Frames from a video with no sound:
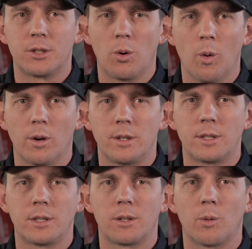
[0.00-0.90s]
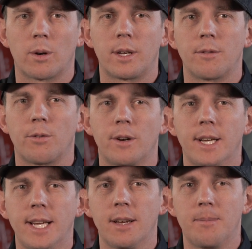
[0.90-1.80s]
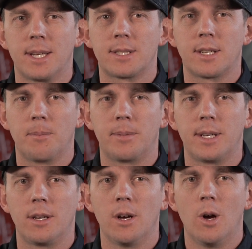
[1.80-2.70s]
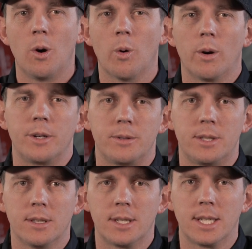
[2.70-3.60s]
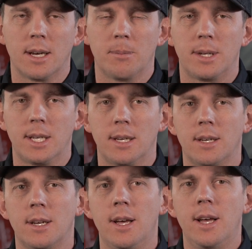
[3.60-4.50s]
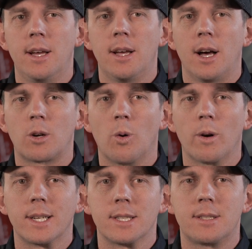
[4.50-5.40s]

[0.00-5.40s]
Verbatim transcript: tours, working for an EMS company or a utility company. According to